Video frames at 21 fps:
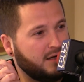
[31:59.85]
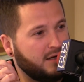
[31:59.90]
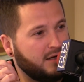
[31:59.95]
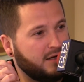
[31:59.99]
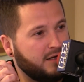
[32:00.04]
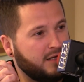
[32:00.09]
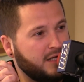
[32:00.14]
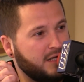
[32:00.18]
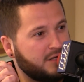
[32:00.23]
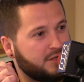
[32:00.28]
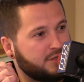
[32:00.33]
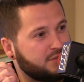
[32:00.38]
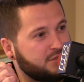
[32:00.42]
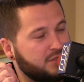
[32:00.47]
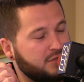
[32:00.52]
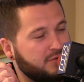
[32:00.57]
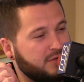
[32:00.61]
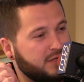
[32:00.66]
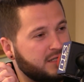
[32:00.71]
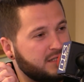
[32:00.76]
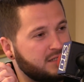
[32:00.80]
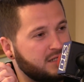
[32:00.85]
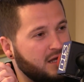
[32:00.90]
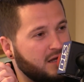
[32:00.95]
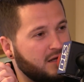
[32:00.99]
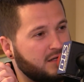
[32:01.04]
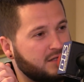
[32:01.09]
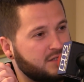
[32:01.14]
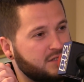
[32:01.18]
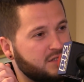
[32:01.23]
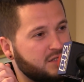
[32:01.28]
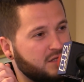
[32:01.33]
He could do his
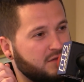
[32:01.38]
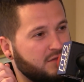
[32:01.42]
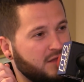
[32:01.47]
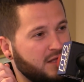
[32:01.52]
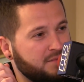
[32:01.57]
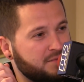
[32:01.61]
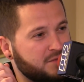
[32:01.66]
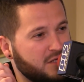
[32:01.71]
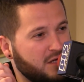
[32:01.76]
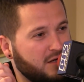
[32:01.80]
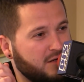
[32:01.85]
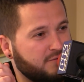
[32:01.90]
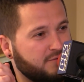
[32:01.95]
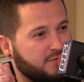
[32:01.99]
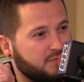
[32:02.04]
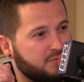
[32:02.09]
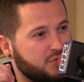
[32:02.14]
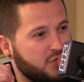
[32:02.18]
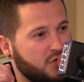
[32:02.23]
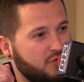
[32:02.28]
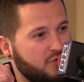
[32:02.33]
theme song from Too